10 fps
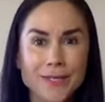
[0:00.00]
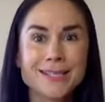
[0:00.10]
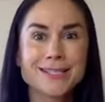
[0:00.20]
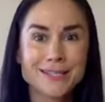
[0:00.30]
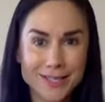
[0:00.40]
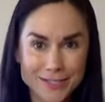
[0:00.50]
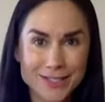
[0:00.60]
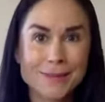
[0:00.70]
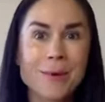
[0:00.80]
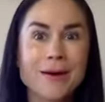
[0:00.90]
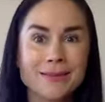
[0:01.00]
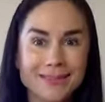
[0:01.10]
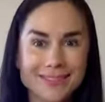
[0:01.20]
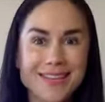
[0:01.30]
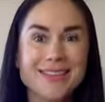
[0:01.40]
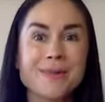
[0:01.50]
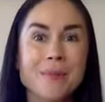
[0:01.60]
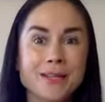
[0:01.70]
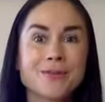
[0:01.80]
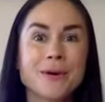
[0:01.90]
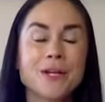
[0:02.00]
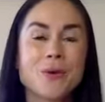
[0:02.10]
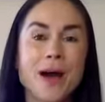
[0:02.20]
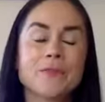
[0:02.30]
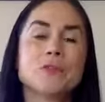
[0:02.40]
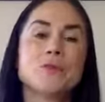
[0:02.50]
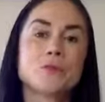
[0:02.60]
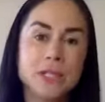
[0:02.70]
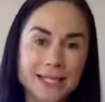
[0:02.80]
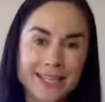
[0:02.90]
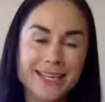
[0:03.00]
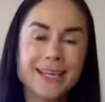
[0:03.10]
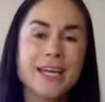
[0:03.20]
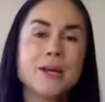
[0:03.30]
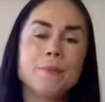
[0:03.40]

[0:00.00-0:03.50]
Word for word: is is the month in the month where you have to really